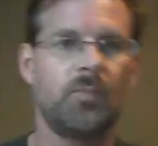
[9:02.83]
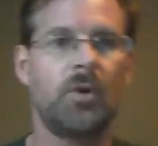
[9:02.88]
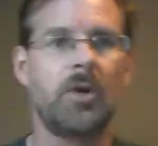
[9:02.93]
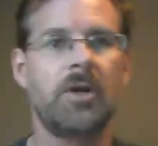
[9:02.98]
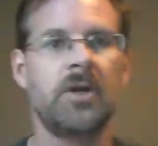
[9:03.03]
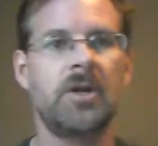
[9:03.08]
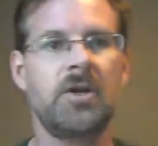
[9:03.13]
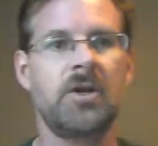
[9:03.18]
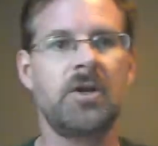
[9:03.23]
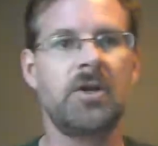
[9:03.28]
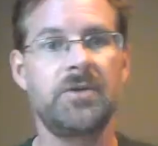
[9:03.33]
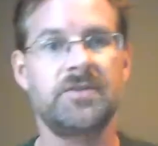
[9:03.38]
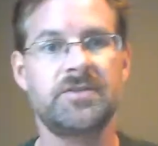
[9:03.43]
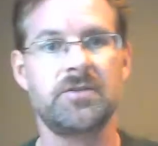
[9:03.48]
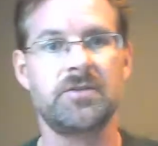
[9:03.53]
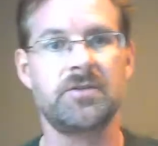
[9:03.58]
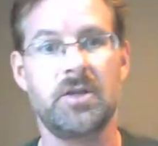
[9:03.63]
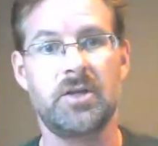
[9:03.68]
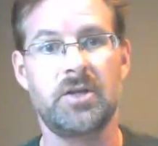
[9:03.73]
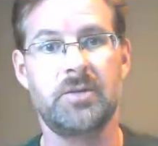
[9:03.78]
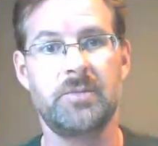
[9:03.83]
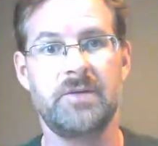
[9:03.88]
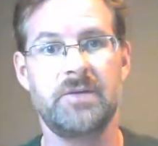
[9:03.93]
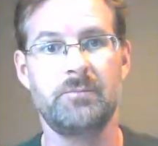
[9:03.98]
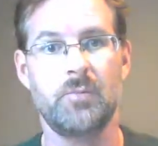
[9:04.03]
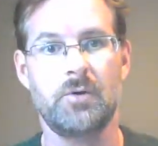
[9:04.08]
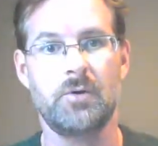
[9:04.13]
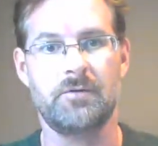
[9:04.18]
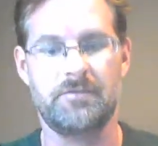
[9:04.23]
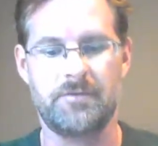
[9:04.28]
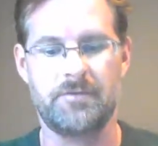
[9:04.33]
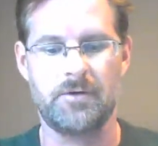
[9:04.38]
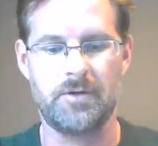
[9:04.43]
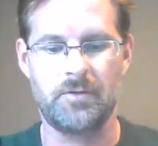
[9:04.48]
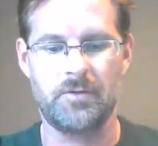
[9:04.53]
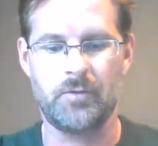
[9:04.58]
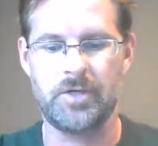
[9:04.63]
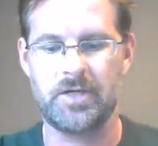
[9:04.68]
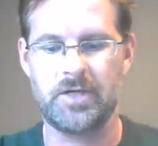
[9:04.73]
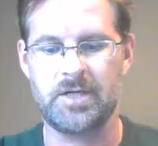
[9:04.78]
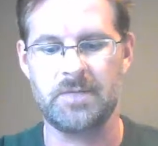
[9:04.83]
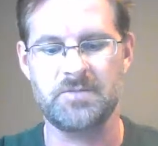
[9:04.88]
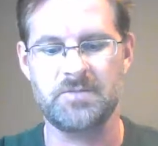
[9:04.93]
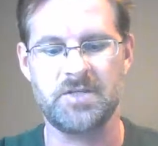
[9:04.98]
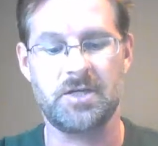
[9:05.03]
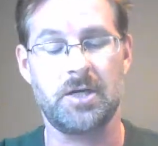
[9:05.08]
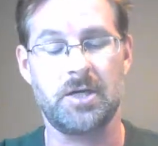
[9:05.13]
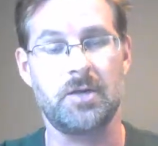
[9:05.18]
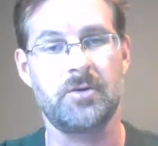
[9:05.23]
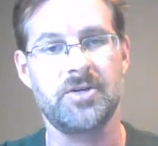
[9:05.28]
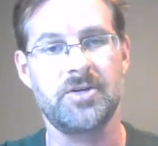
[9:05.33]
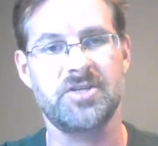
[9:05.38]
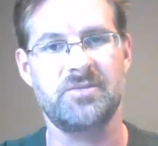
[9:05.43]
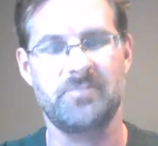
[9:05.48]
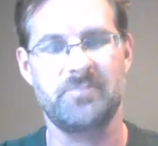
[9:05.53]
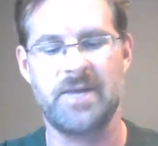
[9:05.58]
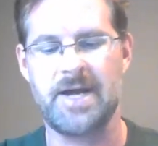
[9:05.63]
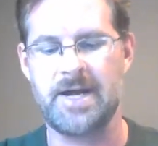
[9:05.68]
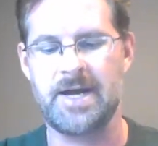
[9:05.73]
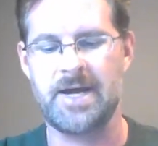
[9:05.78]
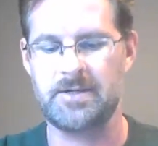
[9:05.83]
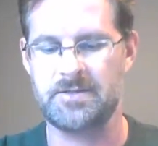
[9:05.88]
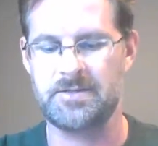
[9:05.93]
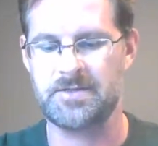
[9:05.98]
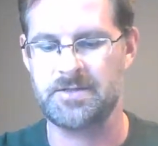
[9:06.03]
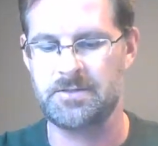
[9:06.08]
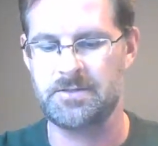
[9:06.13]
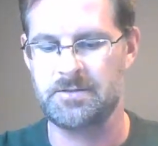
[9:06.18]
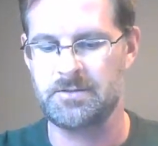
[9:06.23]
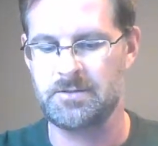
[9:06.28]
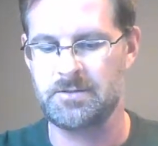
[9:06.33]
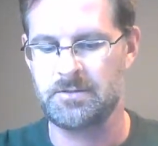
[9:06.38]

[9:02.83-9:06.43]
We're going to go into it a little bit more further when it comes to coloration patterns.